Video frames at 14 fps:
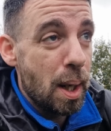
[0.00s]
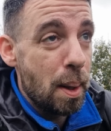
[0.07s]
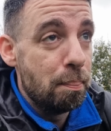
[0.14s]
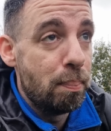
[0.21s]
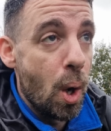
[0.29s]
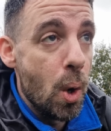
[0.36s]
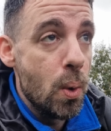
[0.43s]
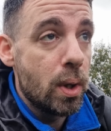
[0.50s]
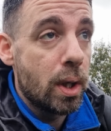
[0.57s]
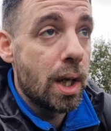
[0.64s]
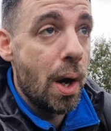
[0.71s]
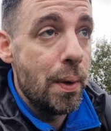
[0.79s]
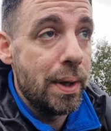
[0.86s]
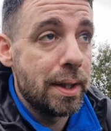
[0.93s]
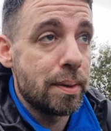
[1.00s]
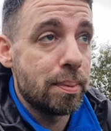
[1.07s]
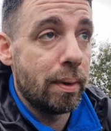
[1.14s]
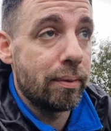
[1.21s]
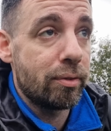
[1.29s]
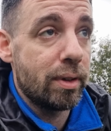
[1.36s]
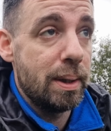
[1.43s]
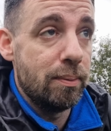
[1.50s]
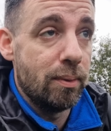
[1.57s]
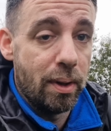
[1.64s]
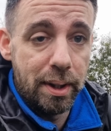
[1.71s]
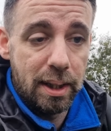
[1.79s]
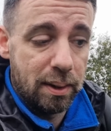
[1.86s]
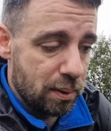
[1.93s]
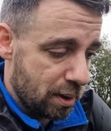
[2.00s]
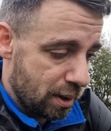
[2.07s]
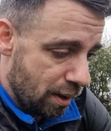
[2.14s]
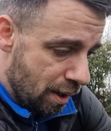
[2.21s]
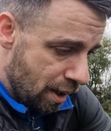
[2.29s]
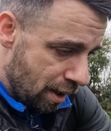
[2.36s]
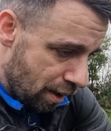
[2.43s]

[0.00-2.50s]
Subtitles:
a boat going into my frame right now, so